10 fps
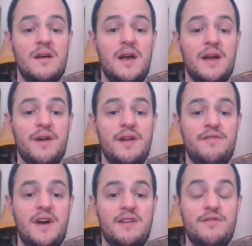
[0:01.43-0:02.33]
Hi, Grade
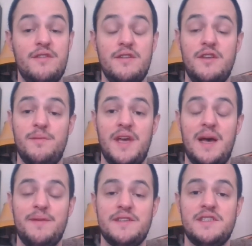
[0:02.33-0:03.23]
5. You'll be
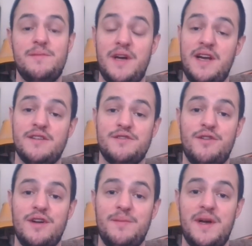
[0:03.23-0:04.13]
happy to see my hair's
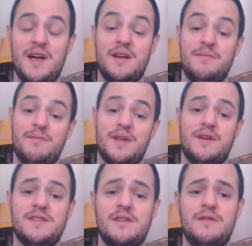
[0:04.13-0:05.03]
growing back, but
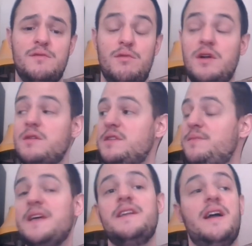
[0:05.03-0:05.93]
also welcome to
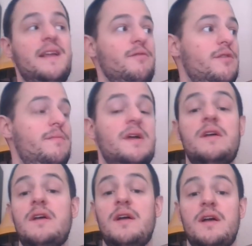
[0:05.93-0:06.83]
my dining room.
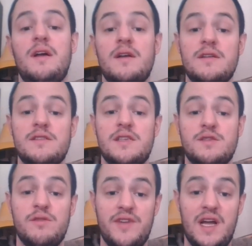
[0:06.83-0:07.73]
Since
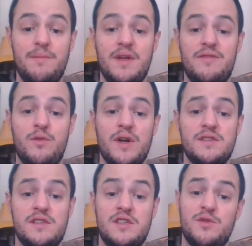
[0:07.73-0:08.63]
we've got a bit of a weird
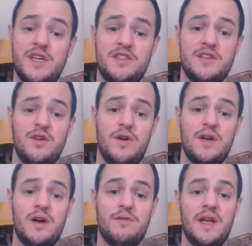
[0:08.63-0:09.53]
situation going
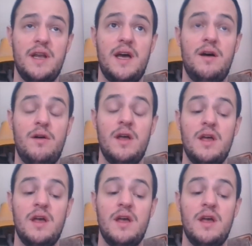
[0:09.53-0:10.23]
on right now,